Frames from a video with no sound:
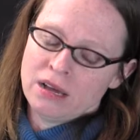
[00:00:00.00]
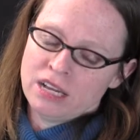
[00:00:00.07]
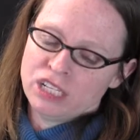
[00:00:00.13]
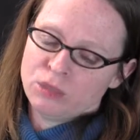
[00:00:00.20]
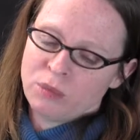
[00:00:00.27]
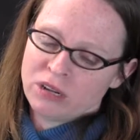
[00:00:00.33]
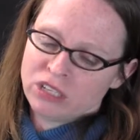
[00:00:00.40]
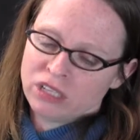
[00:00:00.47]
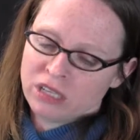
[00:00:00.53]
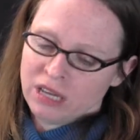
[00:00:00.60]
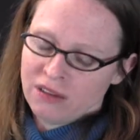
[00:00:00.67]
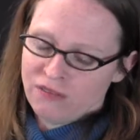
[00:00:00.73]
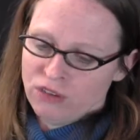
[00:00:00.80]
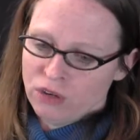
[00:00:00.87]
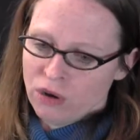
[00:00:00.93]
Especially
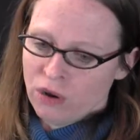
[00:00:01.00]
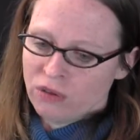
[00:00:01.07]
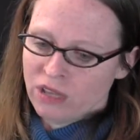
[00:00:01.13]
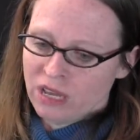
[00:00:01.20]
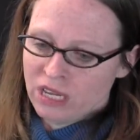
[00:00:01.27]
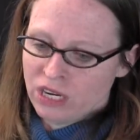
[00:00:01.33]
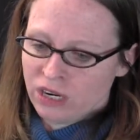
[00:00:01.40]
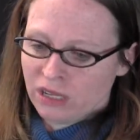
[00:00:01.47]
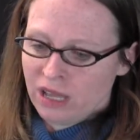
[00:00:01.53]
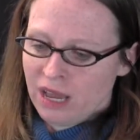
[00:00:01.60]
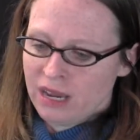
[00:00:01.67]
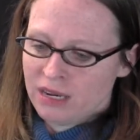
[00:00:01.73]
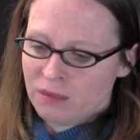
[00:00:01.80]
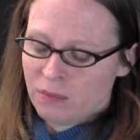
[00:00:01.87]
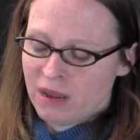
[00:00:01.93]
if you know that your
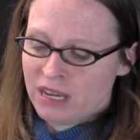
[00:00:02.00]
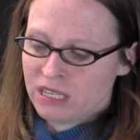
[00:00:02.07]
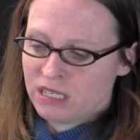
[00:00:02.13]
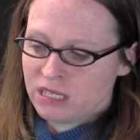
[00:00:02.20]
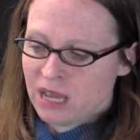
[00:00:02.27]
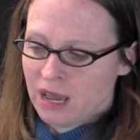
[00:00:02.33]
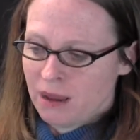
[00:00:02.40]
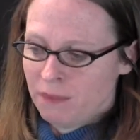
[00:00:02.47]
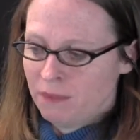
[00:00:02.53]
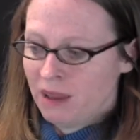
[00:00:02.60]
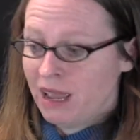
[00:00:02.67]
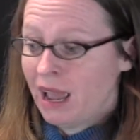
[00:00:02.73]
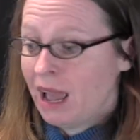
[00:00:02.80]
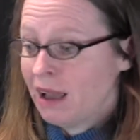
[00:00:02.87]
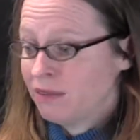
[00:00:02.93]
client base
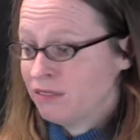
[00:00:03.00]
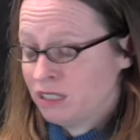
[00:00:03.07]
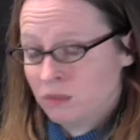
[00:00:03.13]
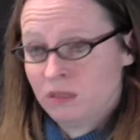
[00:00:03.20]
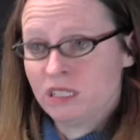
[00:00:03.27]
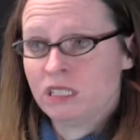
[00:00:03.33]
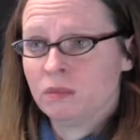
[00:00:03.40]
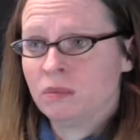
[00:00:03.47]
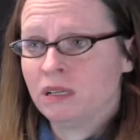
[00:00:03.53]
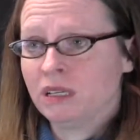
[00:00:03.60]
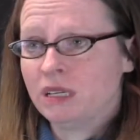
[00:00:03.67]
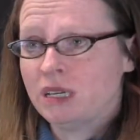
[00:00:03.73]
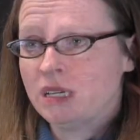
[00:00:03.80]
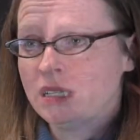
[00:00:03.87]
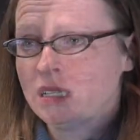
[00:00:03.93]
may have some
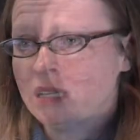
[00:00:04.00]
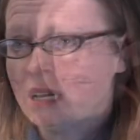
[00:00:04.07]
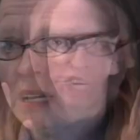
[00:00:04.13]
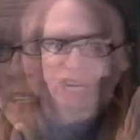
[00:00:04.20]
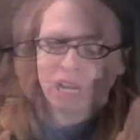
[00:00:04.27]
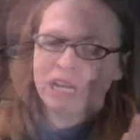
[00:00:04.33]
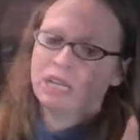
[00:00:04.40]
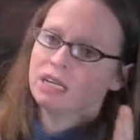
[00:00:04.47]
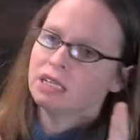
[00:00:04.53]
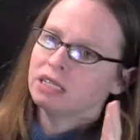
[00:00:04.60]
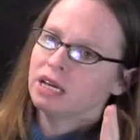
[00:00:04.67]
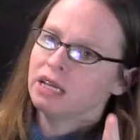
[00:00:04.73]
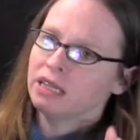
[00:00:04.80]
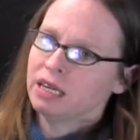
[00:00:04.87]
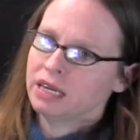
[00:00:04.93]
disabilities. Creating a
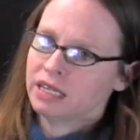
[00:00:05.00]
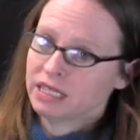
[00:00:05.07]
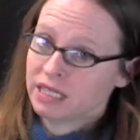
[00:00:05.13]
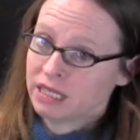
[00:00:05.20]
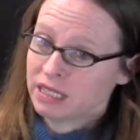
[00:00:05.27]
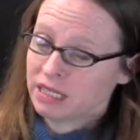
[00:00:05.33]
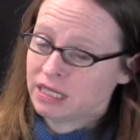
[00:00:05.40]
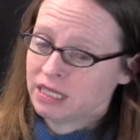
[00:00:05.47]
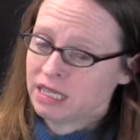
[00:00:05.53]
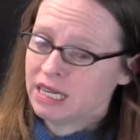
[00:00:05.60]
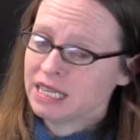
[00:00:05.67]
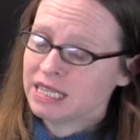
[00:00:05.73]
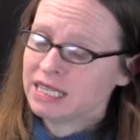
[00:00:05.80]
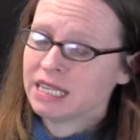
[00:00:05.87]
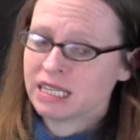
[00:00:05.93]
site that
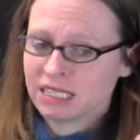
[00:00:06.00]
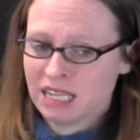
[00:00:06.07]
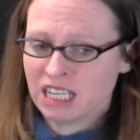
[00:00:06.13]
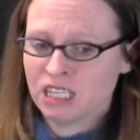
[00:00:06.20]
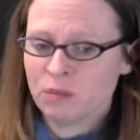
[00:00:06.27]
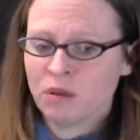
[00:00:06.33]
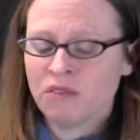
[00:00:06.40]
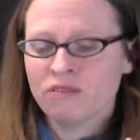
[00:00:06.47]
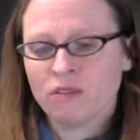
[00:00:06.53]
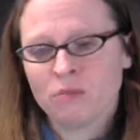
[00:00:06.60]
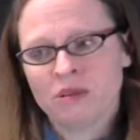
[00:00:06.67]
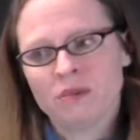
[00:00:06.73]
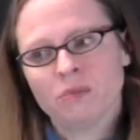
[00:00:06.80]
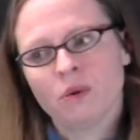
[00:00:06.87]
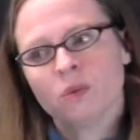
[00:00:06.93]
is accessible for
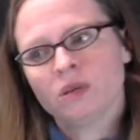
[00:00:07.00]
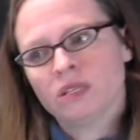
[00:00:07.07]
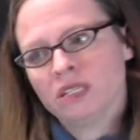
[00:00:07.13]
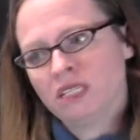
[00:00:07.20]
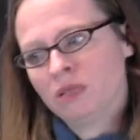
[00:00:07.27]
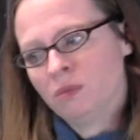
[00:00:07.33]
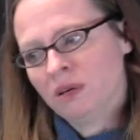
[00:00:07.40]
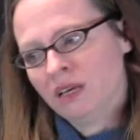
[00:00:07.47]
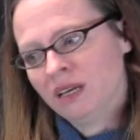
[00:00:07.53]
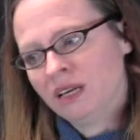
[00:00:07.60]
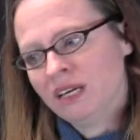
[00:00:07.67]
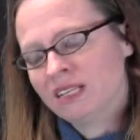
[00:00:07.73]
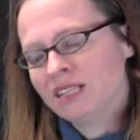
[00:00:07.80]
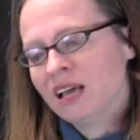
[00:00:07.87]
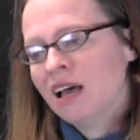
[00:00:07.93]
people with
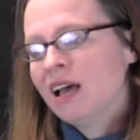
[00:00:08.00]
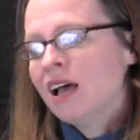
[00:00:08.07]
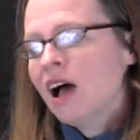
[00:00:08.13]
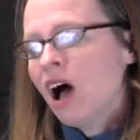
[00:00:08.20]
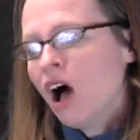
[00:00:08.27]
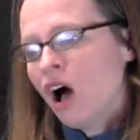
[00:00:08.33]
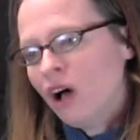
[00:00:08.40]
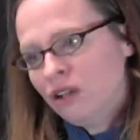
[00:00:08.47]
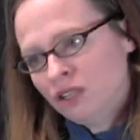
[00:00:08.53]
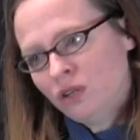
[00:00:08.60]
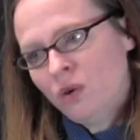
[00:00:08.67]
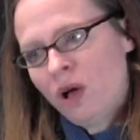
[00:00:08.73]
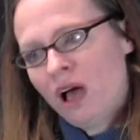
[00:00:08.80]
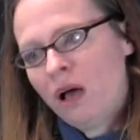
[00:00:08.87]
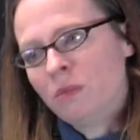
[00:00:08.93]
disabilities also
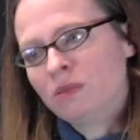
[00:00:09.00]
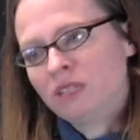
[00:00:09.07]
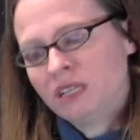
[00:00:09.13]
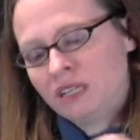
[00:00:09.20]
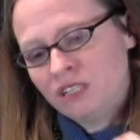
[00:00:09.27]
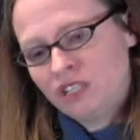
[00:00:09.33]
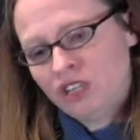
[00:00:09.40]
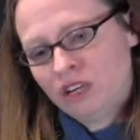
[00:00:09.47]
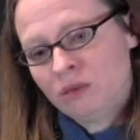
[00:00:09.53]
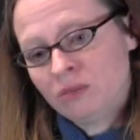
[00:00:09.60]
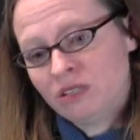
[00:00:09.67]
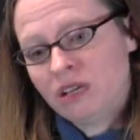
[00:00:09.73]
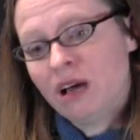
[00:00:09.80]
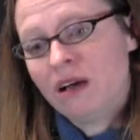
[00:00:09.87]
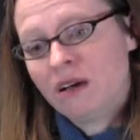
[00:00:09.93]
helps in
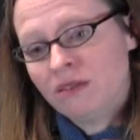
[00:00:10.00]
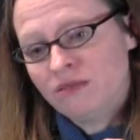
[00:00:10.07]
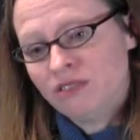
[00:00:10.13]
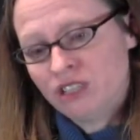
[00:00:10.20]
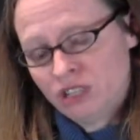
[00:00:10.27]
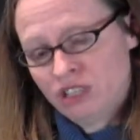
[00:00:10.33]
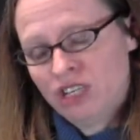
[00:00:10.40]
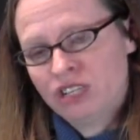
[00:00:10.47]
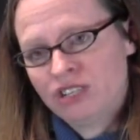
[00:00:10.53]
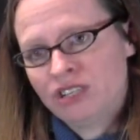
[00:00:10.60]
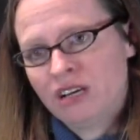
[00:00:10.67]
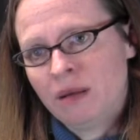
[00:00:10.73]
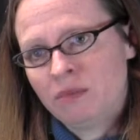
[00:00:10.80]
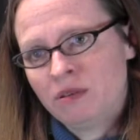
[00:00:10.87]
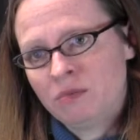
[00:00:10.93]
terms of search engine
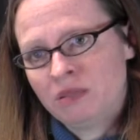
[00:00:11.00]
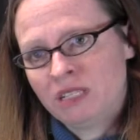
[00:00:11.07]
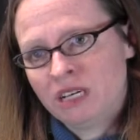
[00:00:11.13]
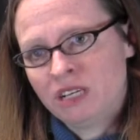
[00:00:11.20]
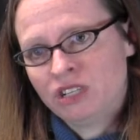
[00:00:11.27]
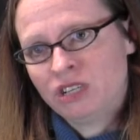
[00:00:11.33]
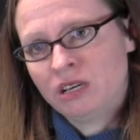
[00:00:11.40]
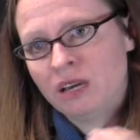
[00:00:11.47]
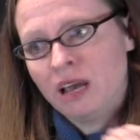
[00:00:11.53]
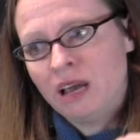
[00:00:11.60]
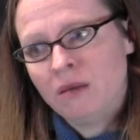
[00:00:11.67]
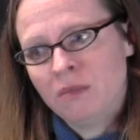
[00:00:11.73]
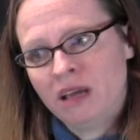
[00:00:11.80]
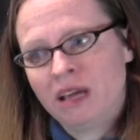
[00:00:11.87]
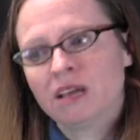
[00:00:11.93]
optimization
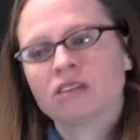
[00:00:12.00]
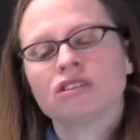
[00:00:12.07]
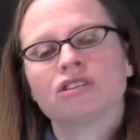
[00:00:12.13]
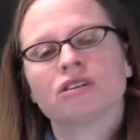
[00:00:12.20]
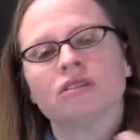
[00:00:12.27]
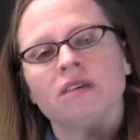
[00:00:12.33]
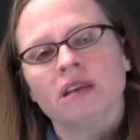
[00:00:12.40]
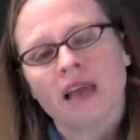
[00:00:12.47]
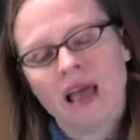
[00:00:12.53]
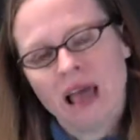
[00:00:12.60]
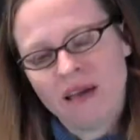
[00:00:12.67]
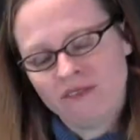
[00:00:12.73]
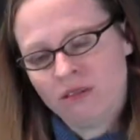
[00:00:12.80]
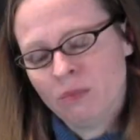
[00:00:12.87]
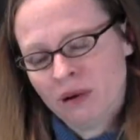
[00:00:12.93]
and making sure that
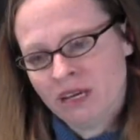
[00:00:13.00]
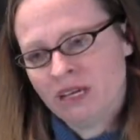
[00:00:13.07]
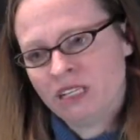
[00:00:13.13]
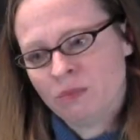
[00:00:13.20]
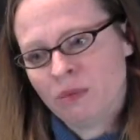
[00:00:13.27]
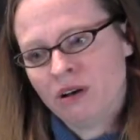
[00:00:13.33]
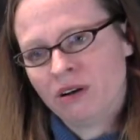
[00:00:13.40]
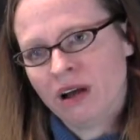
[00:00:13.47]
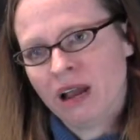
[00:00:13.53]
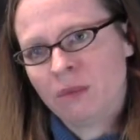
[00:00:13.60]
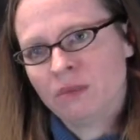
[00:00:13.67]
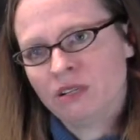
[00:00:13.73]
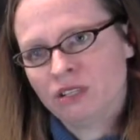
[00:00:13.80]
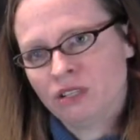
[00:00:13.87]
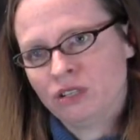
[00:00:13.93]
everybody is better
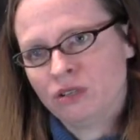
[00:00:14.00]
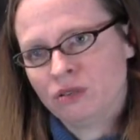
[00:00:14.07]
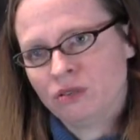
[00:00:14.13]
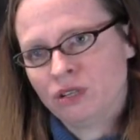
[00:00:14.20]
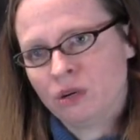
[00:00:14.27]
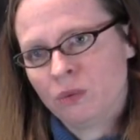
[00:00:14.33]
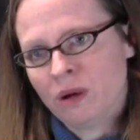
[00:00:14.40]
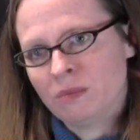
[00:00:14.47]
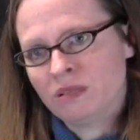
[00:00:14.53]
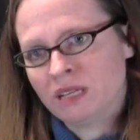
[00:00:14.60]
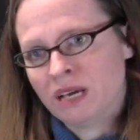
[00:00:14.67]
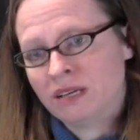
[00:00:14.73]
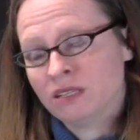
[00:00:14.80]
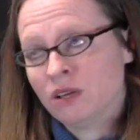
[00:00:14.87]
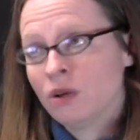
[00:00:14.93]
able to use your
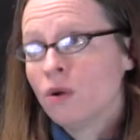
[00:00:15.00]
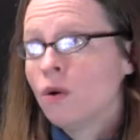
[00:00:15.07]
website.